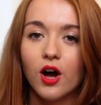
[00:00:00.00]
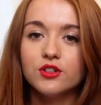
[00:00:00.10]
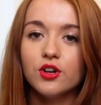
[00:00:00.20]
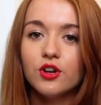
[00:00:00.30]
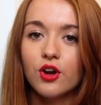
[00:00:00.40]
I
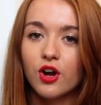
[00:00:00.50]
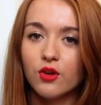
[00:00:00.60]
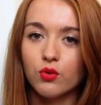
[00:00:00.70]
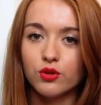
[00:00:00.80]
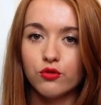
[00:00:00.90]
don't know kind
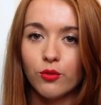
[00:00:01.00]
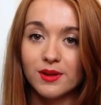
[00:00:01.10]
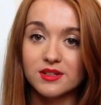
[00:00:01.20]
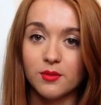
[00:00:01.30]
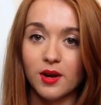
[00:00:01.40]
of what the
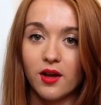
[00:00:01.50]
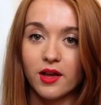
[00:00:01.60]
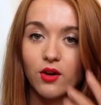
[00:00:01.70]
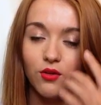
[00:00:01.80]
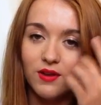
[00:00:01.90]
format's going to be
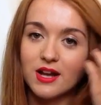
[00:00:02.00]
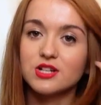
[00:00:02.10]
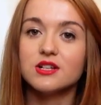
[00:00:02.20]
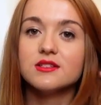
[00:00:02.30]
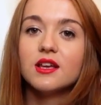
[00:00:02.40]
like of
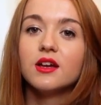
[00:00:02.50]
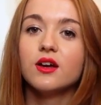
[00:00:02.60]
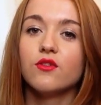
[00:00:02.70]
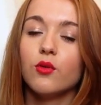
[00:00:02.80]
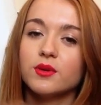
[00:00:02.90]
lectures.
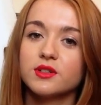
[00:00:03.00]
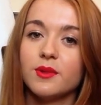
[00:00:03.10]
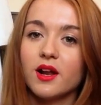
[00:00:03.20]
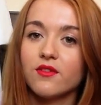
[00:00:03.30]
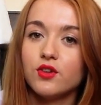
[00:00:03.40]
Format's going to
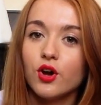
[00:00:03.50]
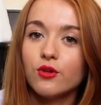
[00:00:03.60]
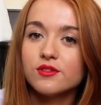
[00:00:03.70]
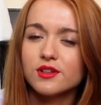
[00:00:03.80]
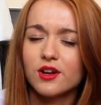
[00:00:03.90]
be like
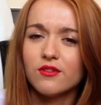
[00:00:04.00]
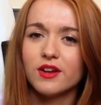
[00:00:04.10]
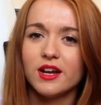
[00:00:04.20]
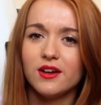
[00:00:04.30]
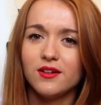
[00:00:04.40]
notes. I don't
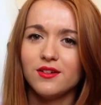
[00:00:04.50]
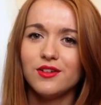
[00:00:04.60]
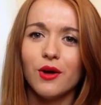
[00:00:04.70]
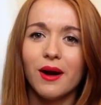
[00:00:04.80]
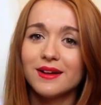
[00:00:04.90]
really
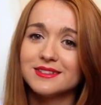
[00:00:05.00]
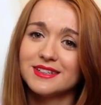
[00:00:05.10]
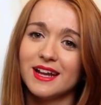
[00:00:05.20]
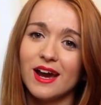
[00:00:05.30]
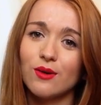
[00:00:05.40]
know how to
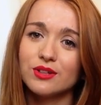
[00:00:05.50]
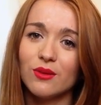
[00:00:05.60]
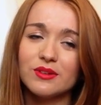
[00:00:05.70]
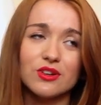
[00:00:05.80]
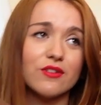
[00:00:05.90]
set it out. I don't know
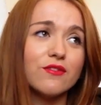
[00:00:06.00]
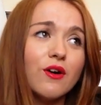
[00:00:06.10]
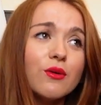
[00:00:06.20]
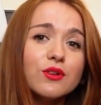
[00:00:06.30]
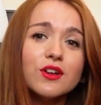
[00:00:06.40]
where to go for
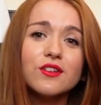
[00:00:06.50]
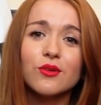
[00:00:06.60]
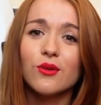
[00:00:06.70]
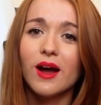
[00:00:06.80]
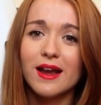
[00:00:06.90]
folders
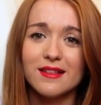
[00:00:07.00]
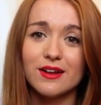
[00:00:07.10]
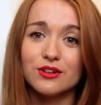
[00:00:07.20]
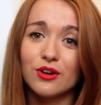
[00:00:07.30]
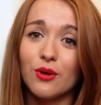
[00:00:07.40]
or anything.
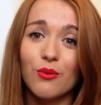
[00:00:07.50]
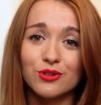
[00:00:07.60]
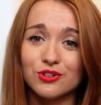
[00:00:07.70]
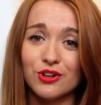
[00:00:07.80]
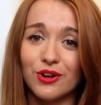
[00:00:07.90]
I don't know
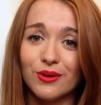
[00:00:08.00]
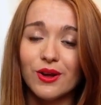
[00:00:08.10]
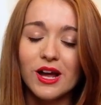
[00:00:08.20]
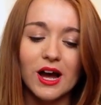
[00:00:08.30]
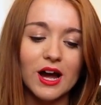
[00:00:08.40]
what to do.
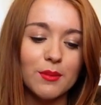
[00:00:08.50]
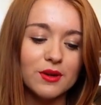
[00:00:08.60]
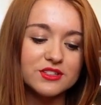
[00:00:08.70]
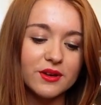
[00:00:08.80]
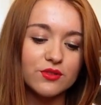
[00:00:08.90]

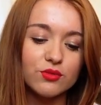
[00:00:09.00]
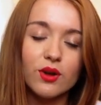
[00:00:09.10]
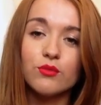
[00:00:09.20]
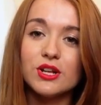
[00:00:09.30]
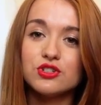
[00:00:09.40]

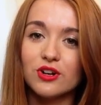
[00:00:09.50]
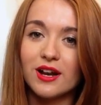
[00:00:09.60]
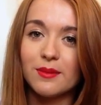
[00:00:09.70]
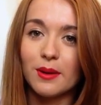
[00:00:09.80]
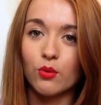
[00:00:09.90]
I'm really
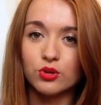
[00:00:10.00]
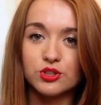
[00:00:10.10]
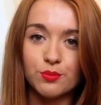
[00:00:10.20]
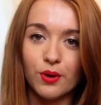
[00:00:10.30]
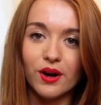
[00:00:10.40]
struggling about what
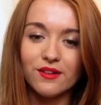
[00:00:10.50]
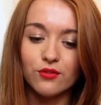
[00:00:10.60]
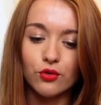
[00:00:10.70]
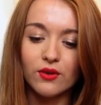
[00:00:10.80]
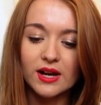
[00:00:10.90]
to buy
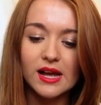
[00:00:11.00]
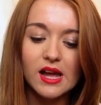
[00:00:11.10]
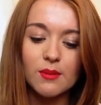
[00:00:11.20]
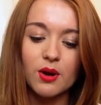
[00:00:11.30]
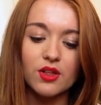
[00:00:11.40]
for it.
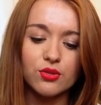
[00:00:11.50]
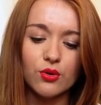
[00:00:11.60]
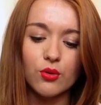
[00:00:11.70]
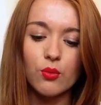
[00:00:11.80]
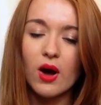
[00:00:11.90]
But I
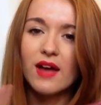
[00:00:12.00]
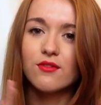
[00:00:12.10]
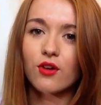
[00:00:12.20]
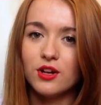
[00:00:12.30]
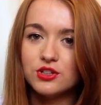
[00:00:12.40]
thought
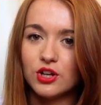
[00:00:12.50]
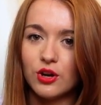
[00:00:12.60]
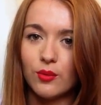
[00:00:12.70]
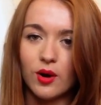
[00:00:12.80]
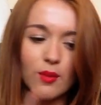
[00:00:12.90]
whatever I
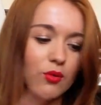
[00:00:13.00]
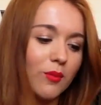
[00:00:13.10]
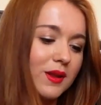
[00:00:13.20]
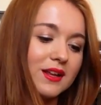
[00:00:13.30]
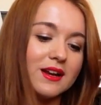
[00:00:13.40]
do, I'm
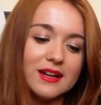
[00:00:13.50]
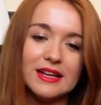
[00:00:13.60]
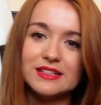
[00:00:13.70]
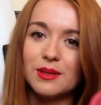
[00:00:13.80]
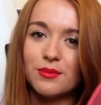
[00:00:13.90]
probably going to
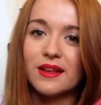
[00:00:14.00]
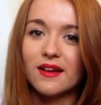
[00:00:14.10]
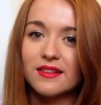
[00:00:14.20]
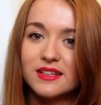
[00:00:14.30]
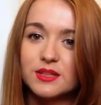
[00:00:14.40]
need something
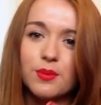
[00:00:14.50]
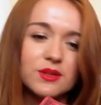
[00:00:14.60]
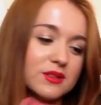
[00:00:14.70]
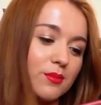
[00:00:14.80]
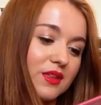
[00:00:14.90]
like this to
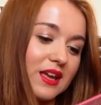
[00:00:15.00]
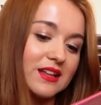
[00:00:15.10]
put something